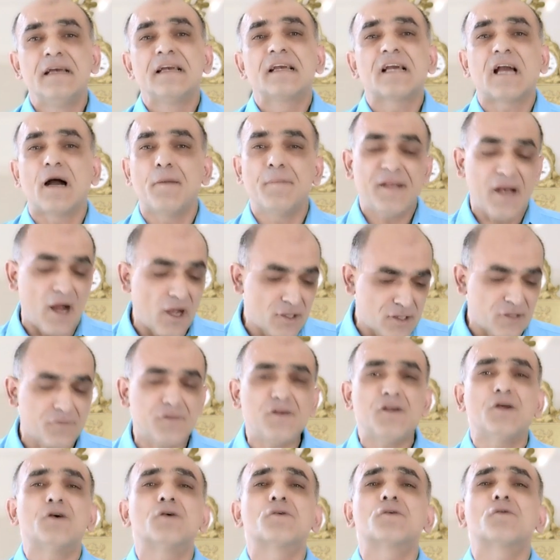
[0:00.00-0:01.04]
coming out
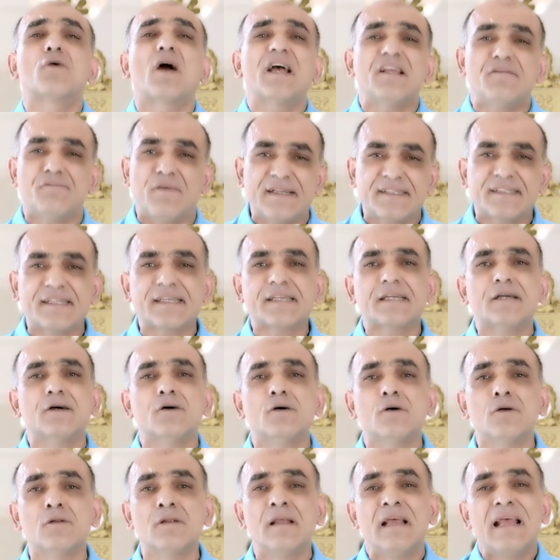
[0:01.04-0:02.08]
of your right
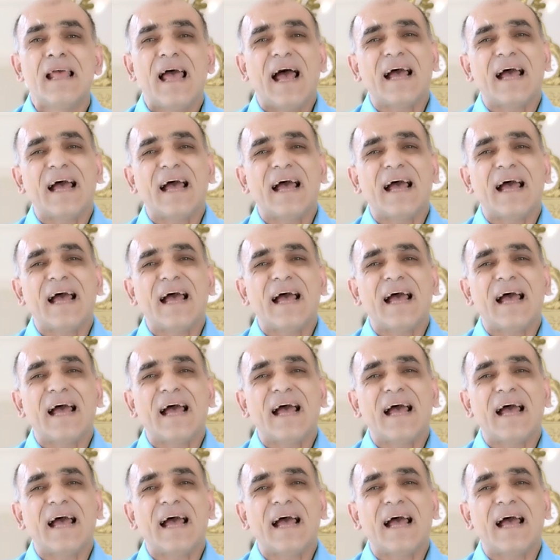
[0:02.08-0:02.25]
ventricle